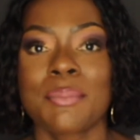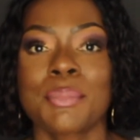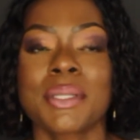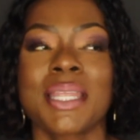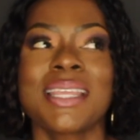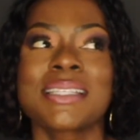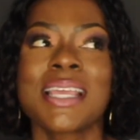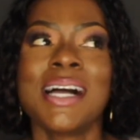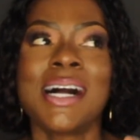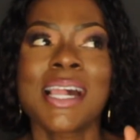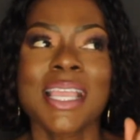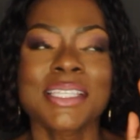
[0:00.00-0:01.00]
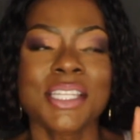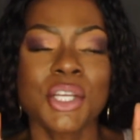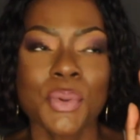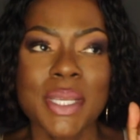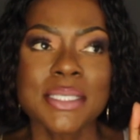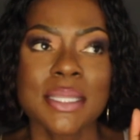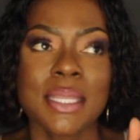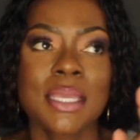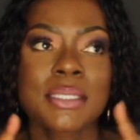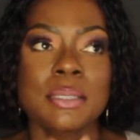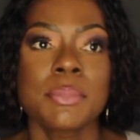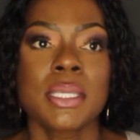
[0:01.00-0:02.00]
But the crazy
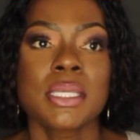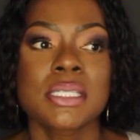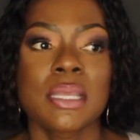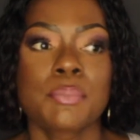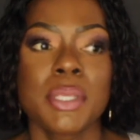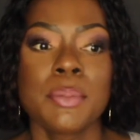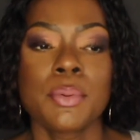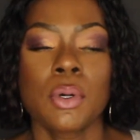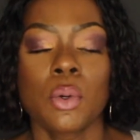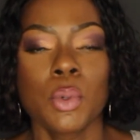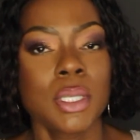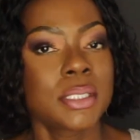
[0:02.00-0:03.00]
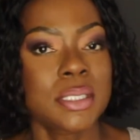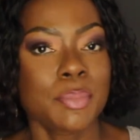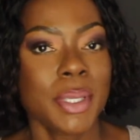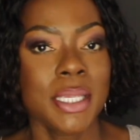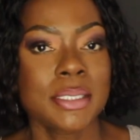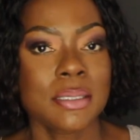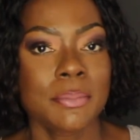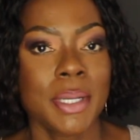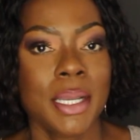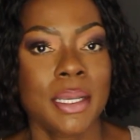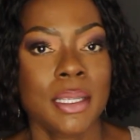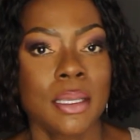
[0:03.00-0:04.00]
thing to me is that people are willing to pay
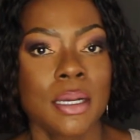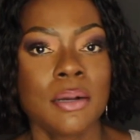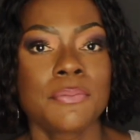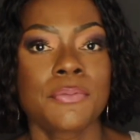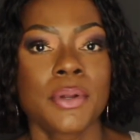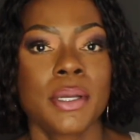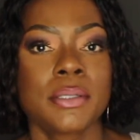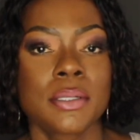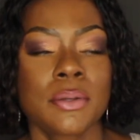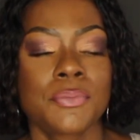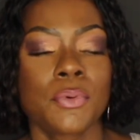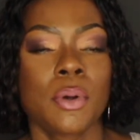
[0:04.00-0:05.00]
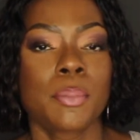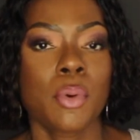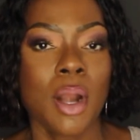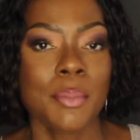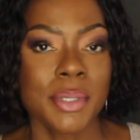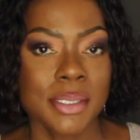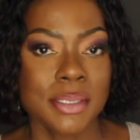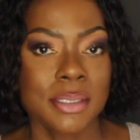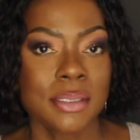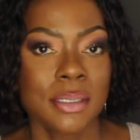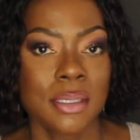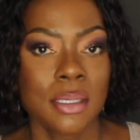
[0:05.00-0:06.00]
somebody up front for a promise